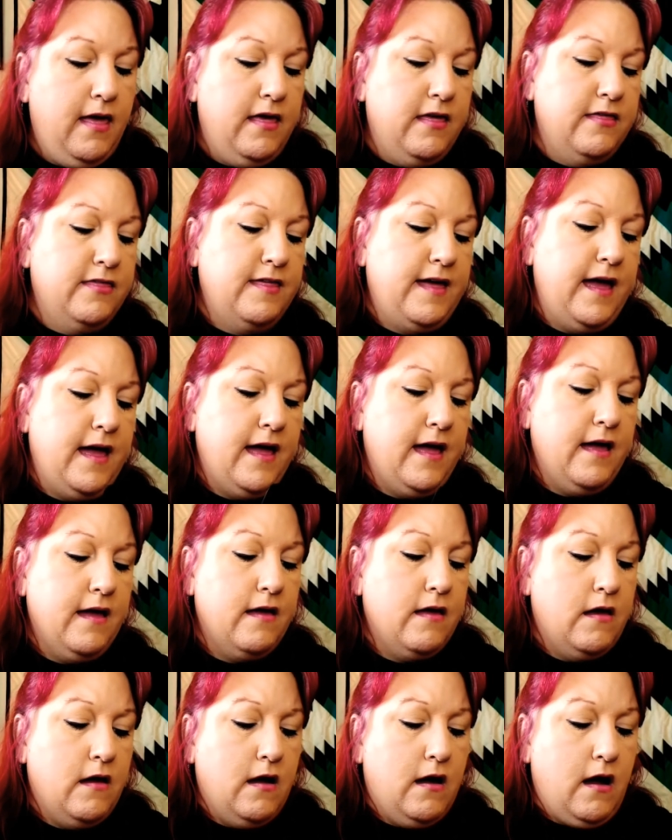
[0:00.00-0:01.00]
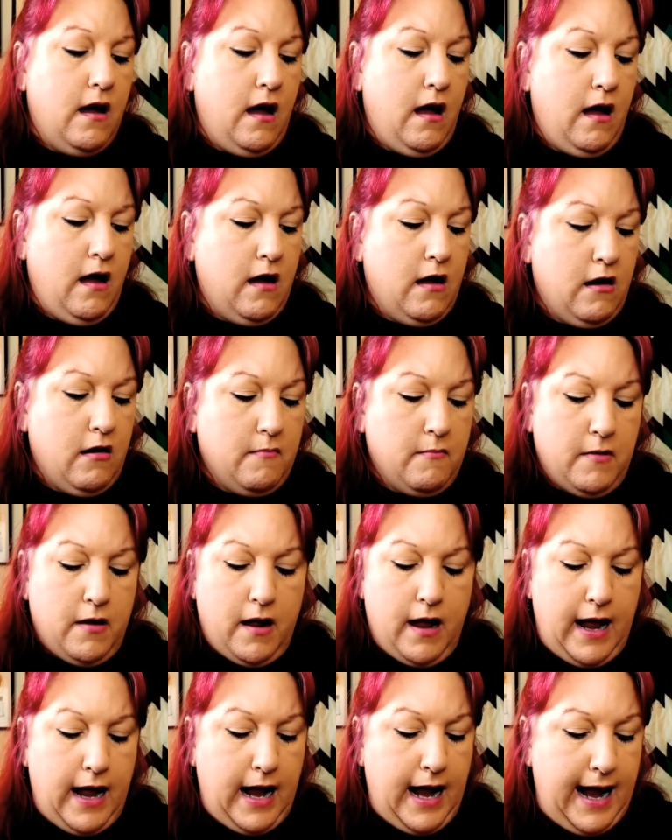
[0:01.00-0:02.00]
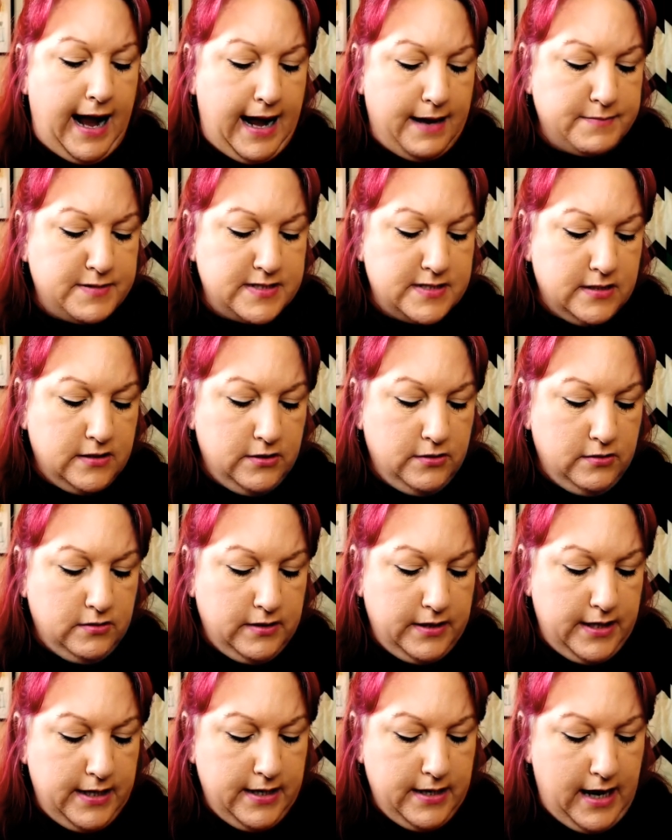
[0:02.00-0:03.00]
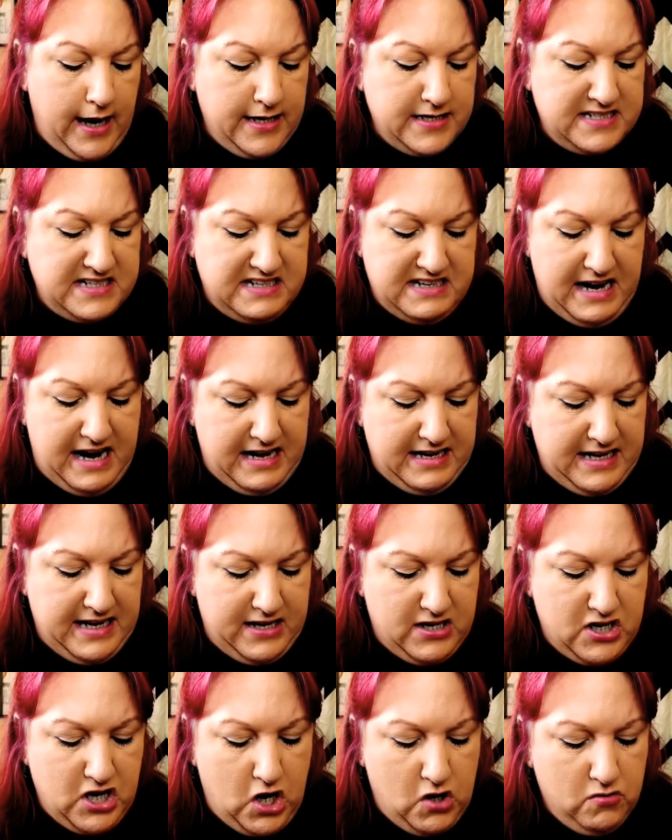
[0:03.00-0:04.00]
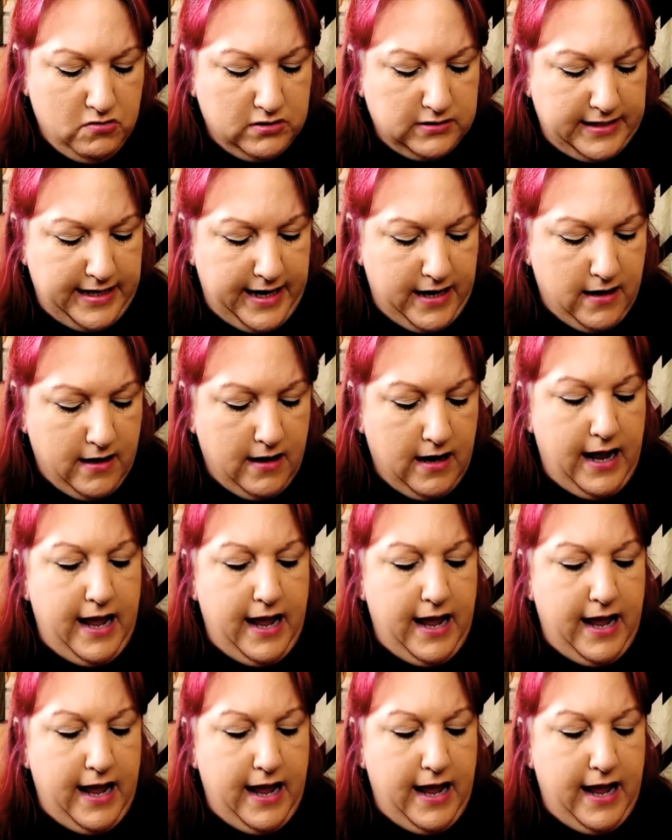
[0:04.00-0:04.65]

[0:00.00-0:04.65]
They absolutely did not get no glare